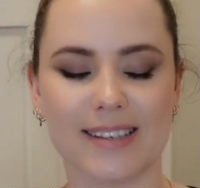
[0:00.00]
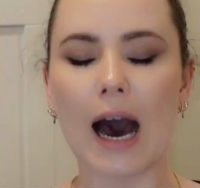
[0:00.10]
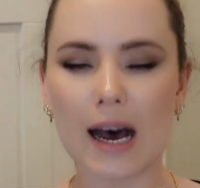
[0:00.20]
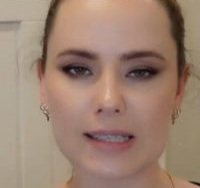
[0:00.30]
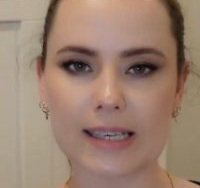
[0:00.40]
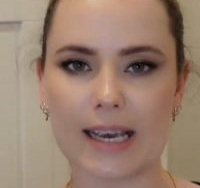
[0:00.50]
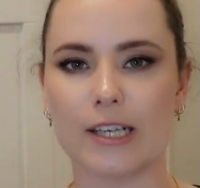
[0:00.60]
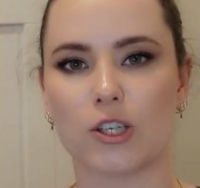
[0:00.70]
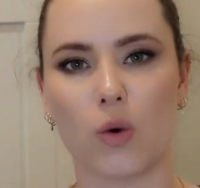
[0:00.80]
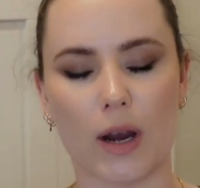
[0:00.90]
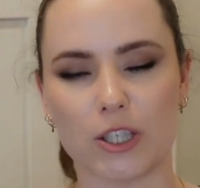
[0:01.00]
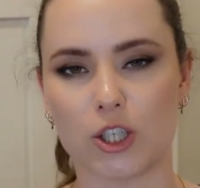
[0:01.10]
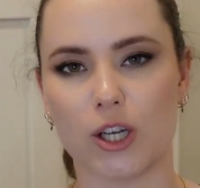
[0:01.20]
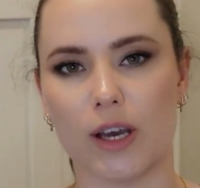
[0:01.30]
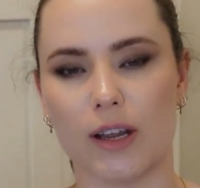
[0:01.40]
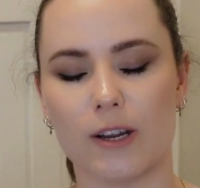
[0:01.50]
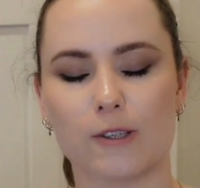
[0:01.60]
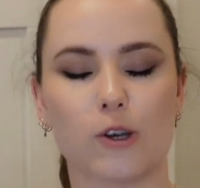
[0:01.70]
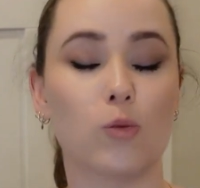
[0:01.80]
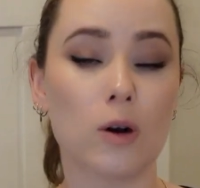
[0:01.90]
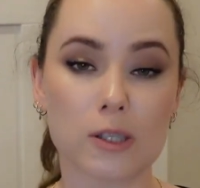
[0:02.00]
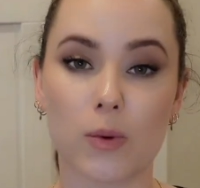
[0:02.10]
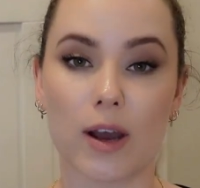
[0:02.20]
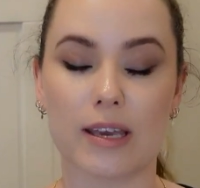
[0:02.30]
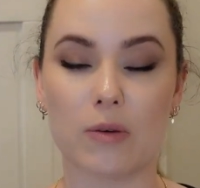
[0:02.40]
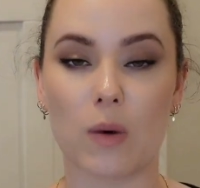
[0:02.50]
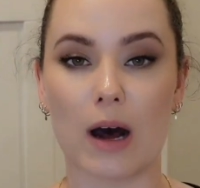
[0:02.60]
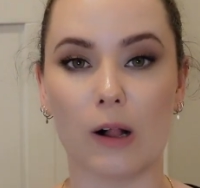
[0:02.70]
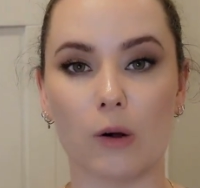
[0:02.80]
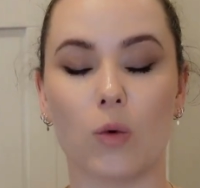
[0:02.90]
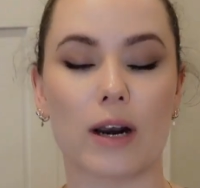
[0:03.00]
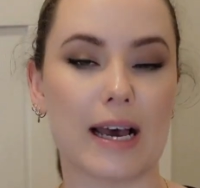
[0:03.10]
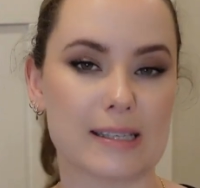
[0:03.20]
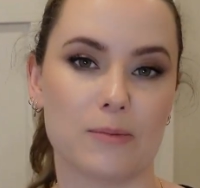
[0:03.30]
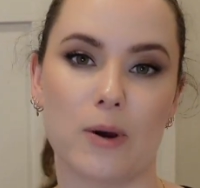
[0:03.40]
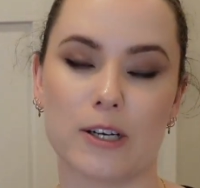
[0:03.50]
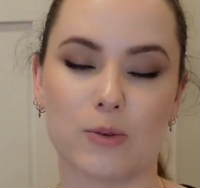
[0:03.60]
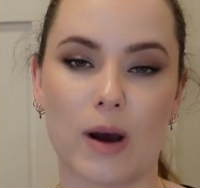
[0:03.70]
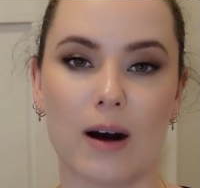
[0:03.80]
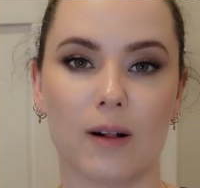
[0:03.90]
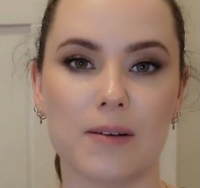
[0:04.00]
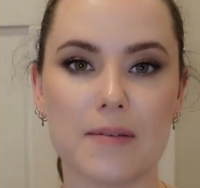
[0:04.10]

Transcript: Ask each question, so what's working well, what hasn't worked well,